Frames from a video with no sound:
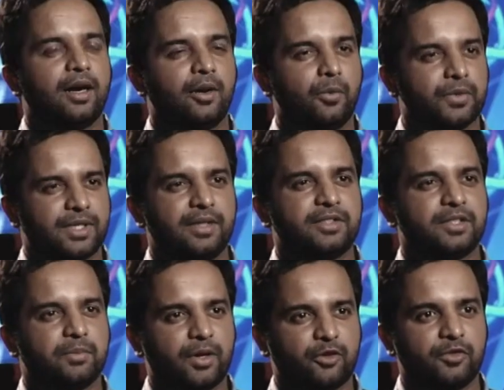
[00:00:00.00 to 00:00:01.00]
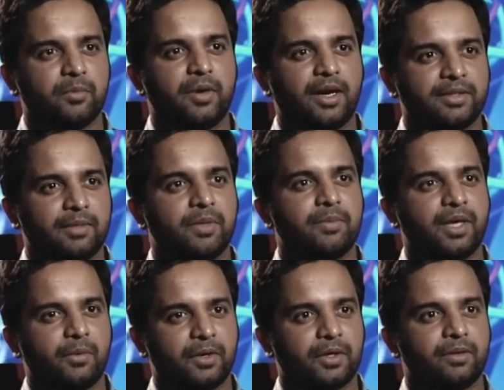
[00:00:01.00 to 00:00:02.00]
I always had this in the back of the mind that maybe
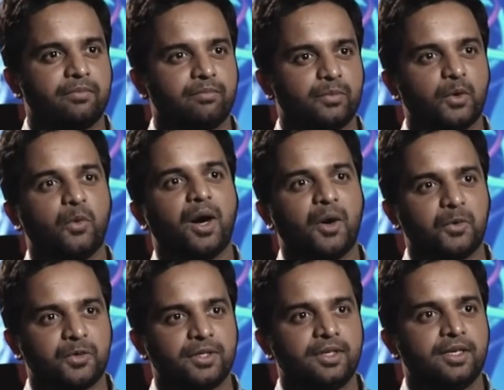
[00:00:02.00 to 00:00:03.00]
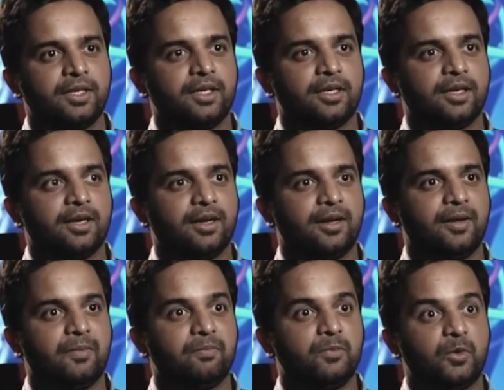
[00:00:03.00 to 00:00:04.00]
I want to go out,
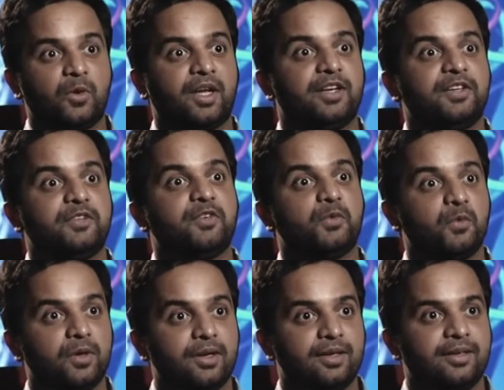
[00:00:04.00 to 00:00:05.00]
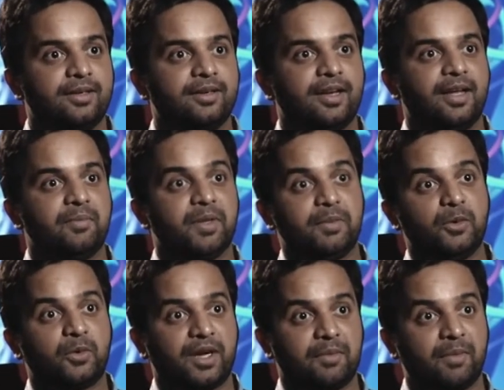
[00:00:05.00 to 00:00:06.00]
look at a different world, and maybe
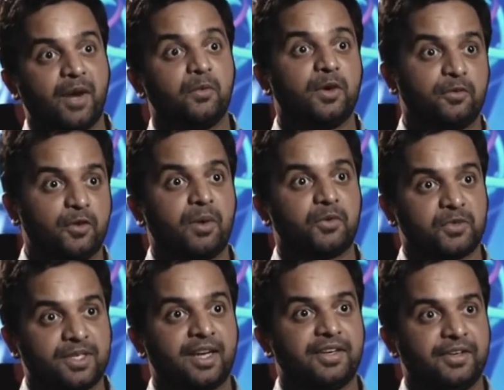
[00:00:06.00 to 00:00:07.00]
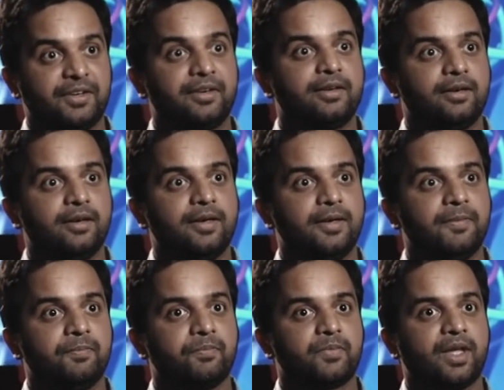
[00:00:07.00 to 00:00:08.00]
look at my world from outside here,
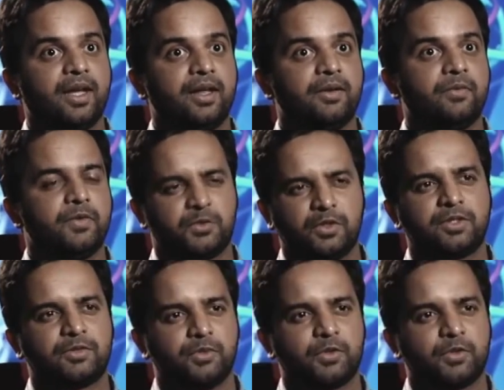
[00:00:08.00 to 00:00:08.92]
and which was